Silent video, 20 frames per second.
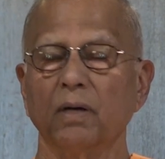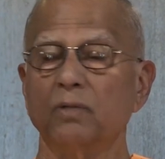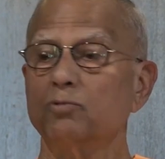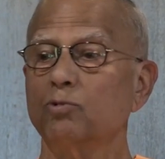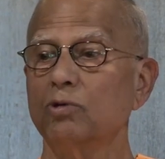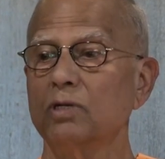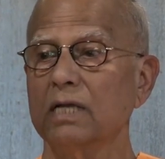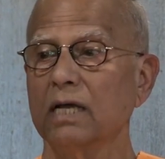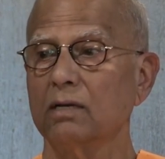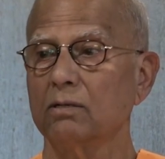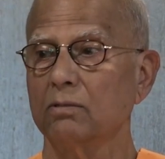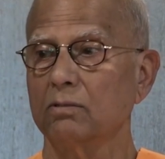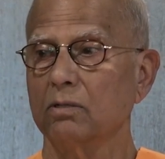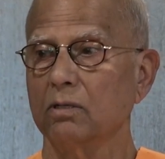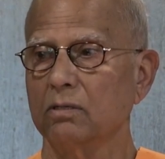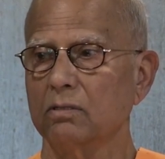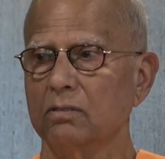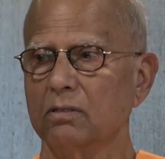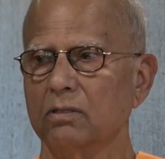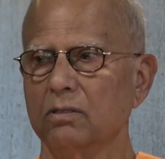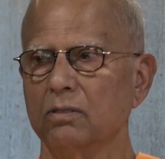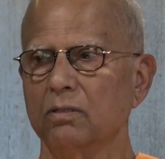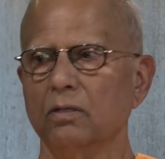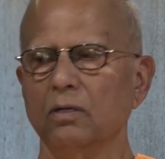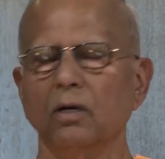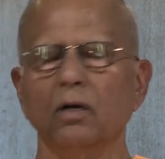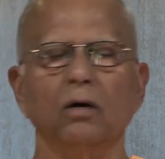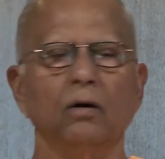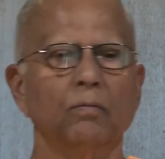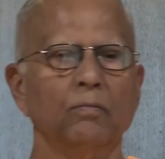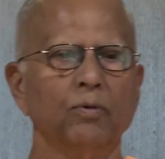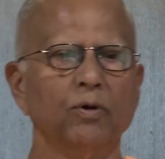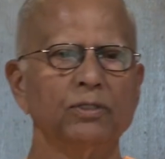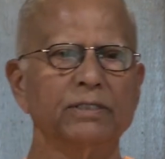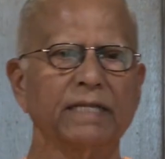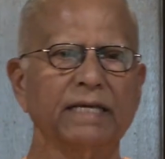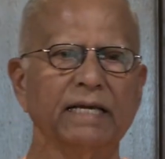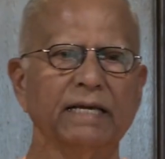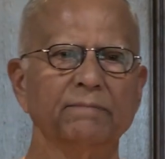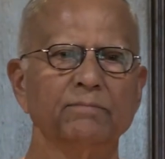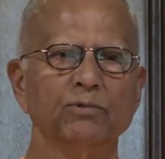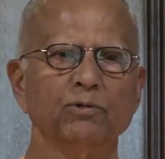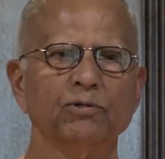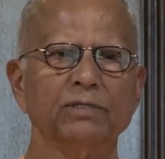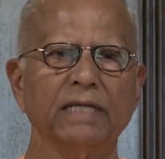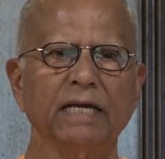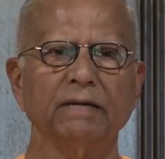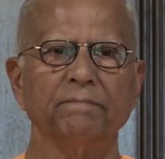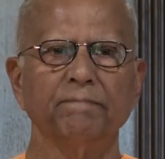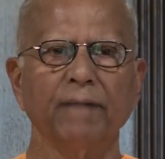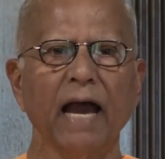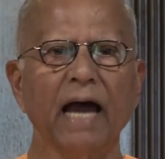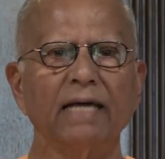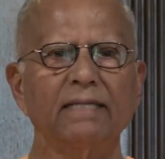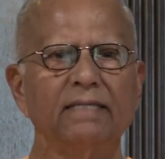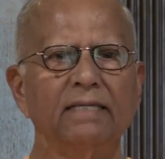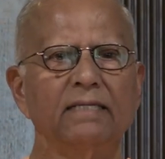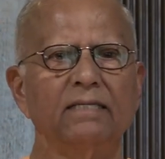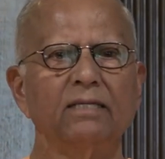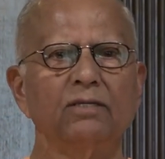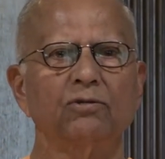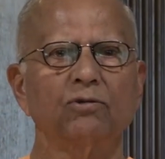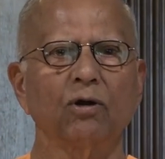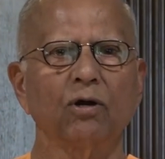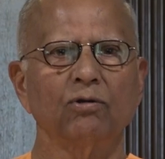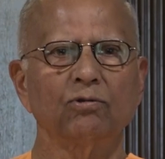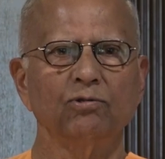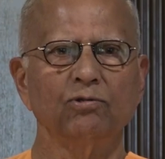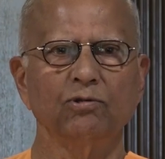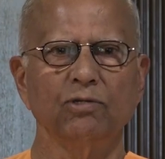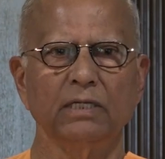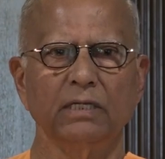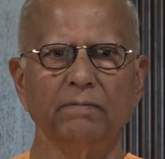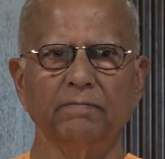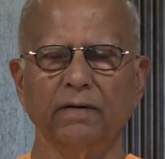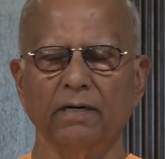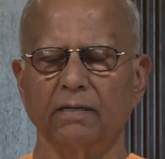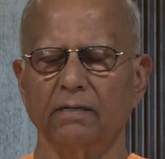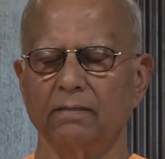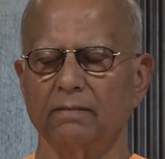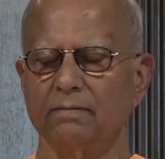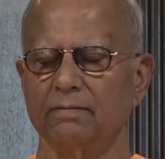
Turiyananda. Both came to take bath in the Sarayu River.